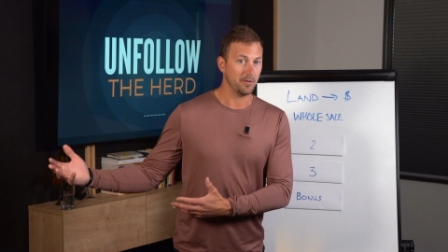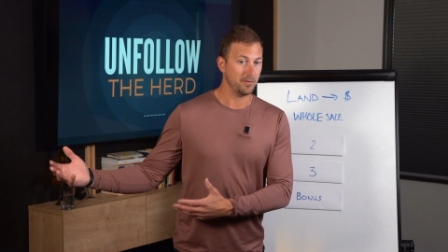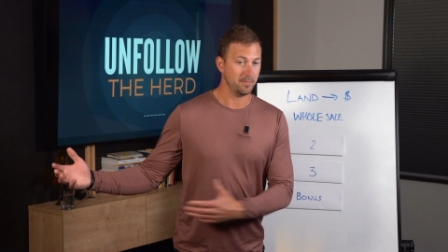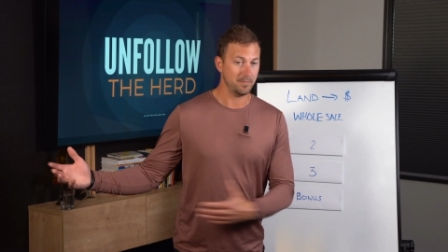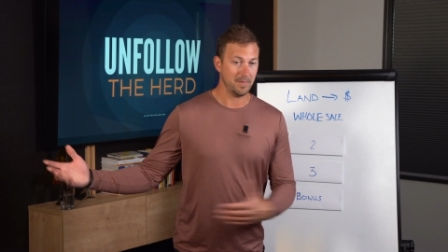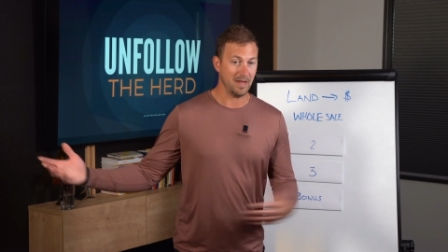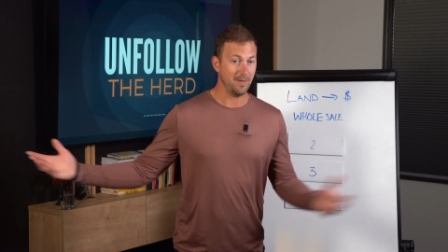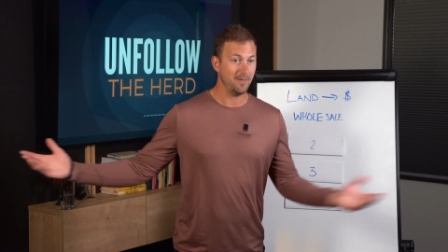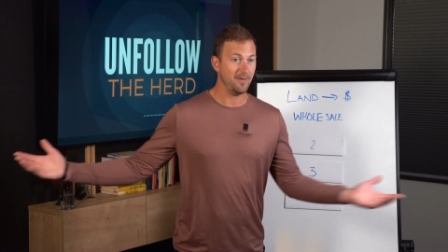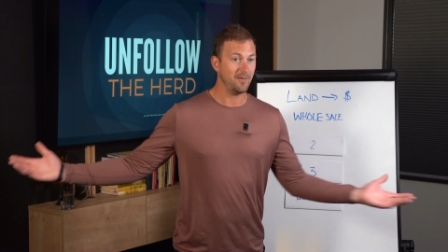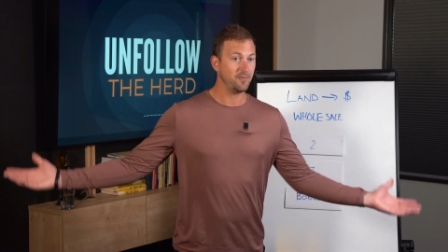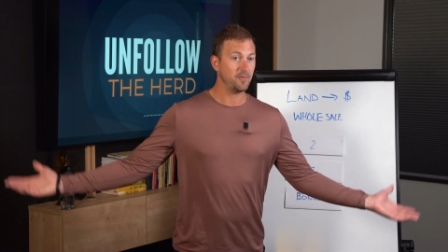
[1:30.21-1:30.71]

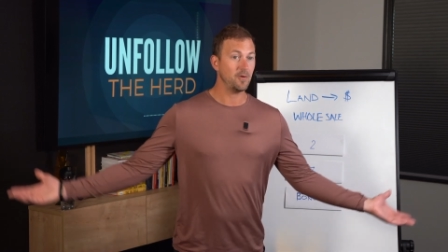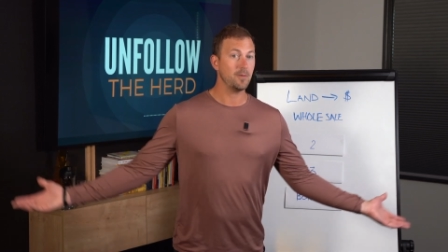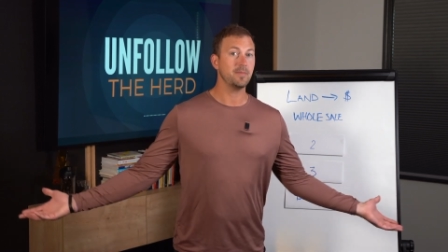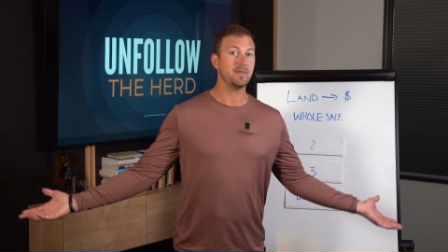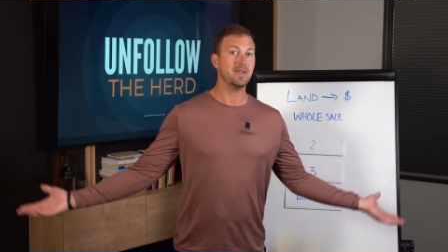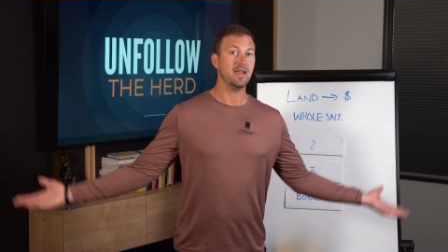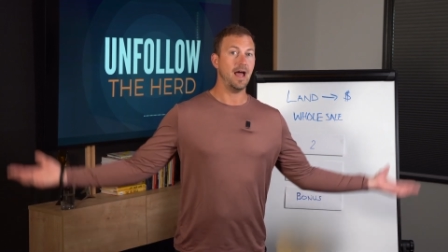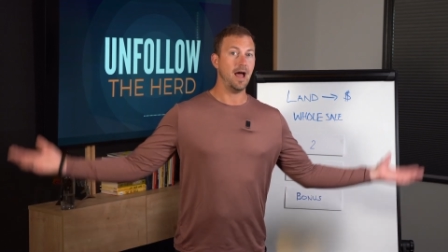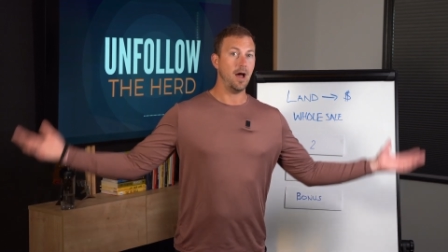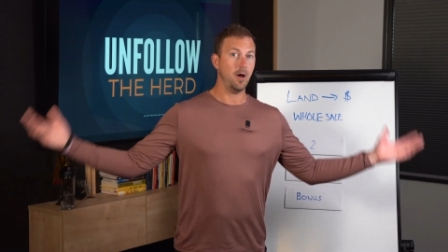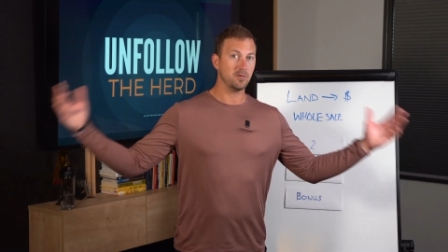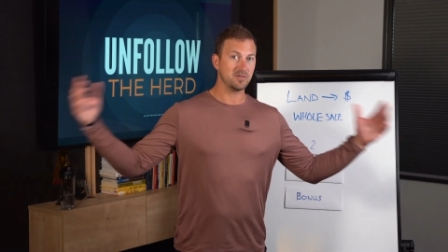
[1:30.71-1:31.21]
maybe from the
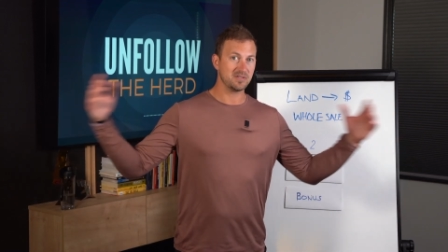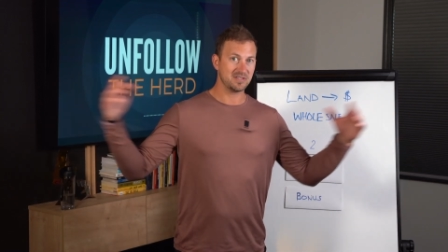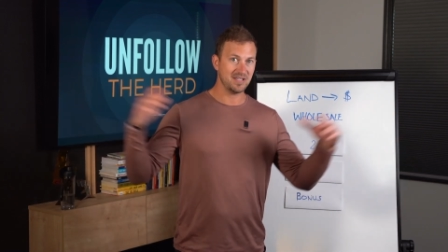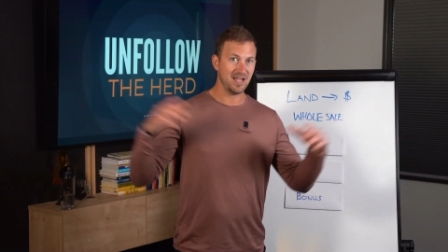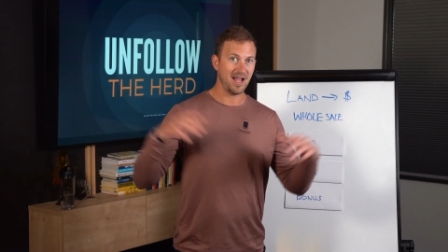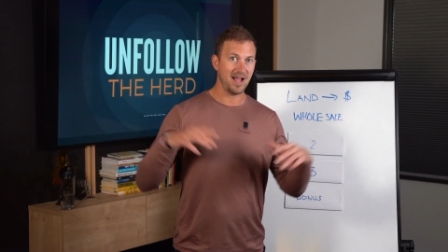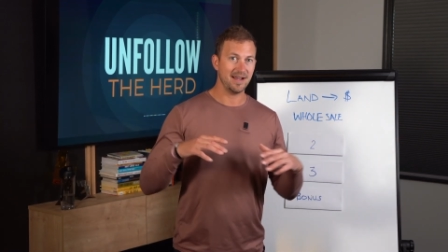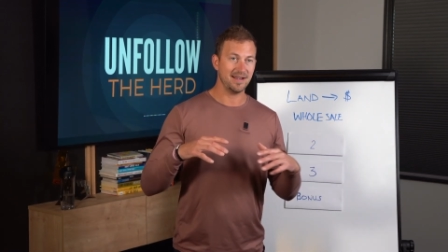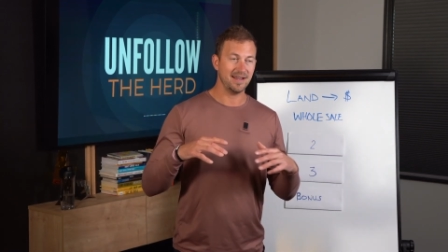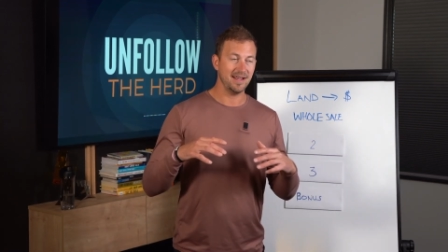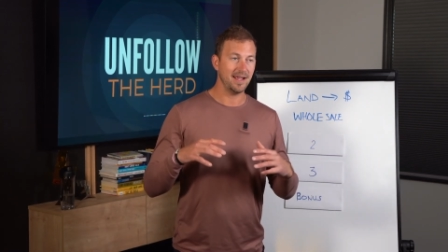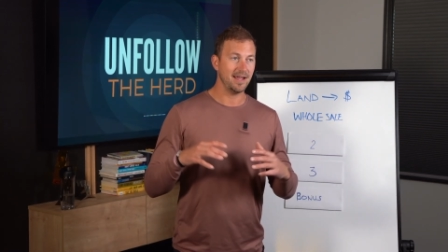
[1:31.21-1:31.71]

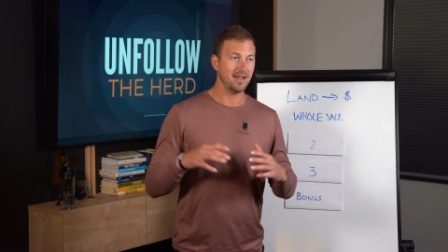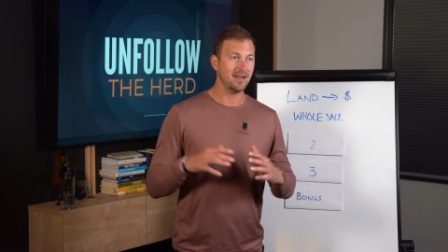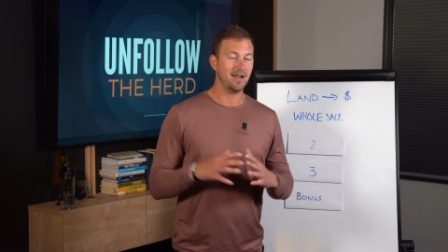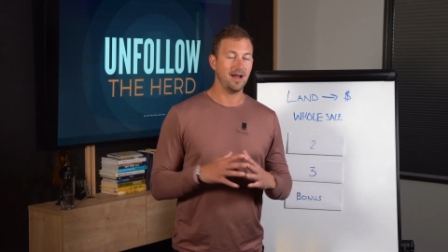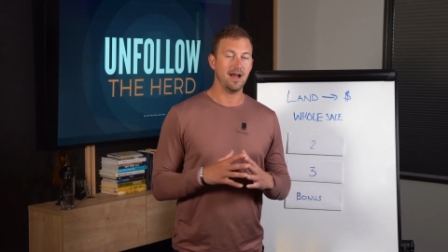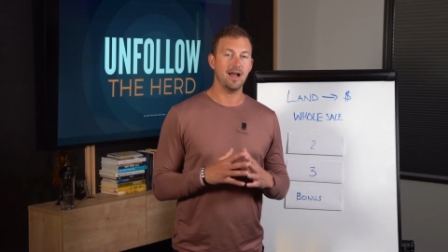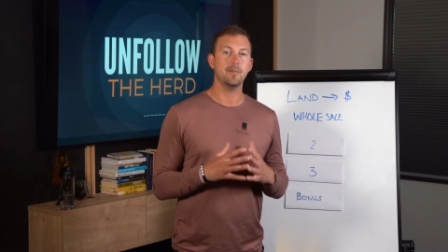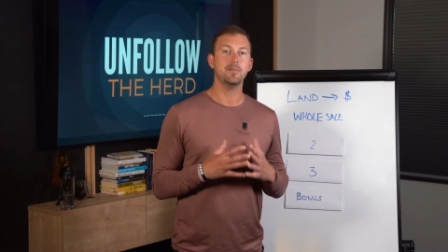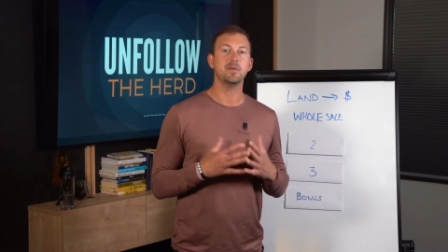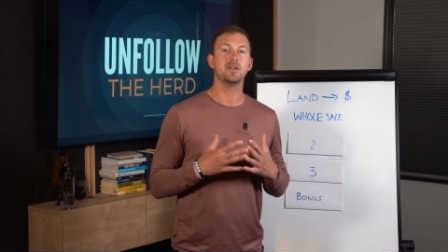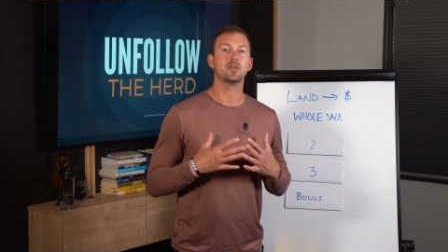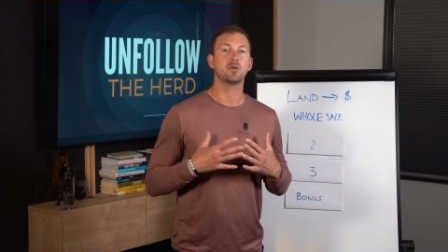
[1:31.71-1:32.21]
outside in,
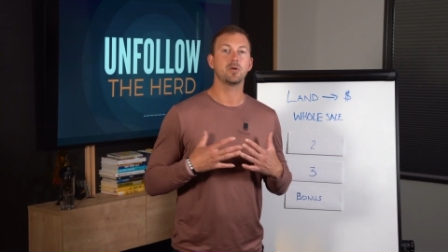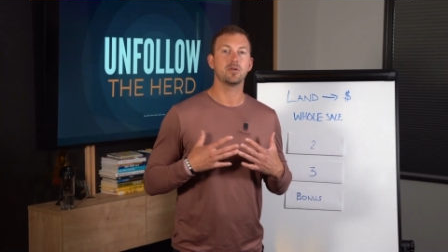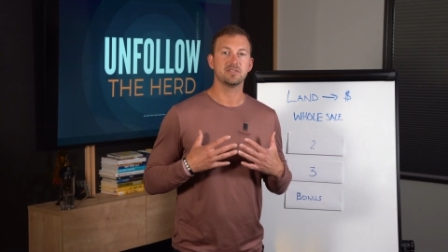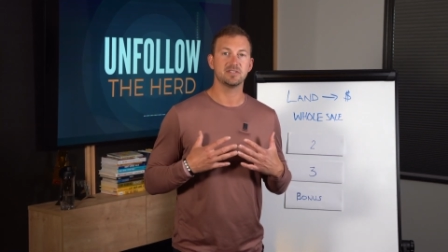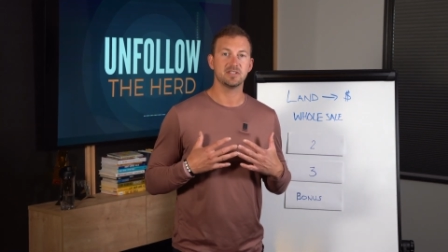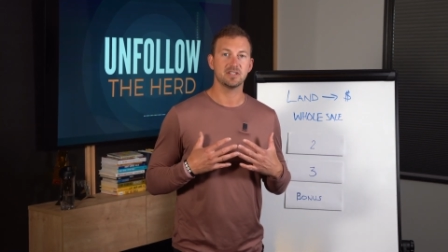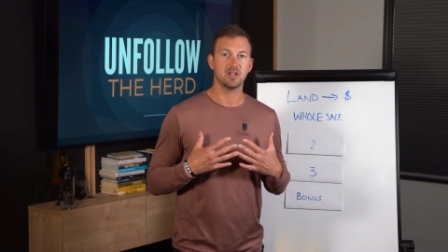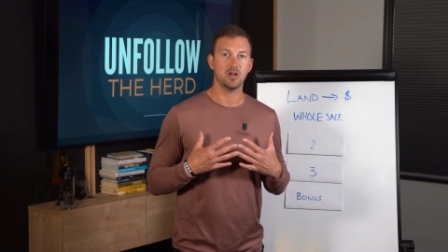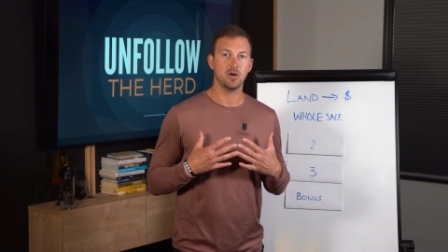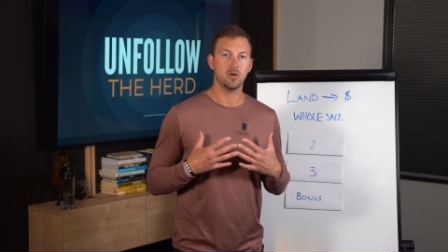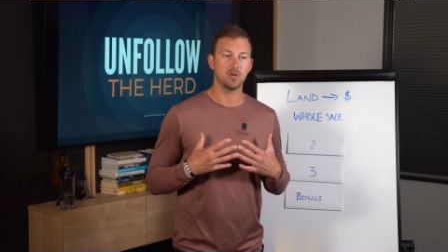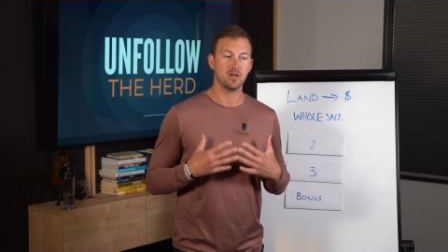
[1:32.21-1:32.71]
I'm in North
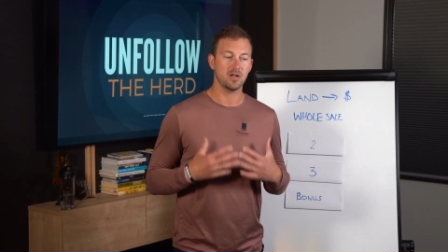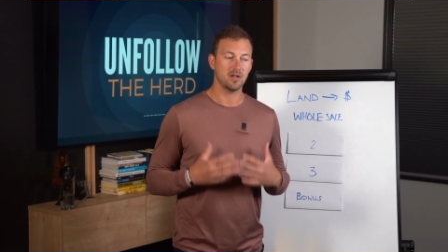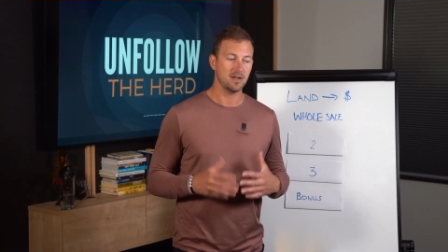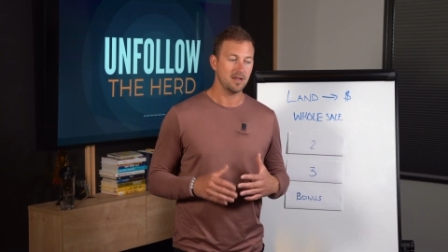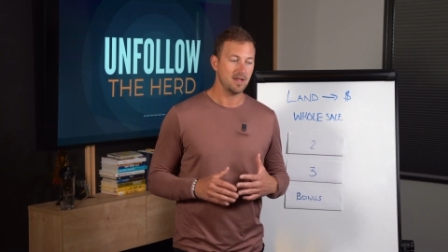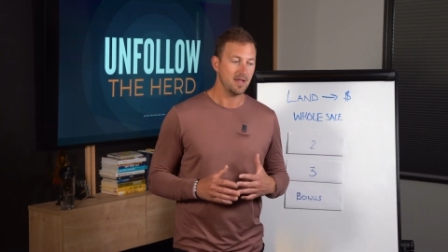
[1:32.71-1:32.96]
Dakota,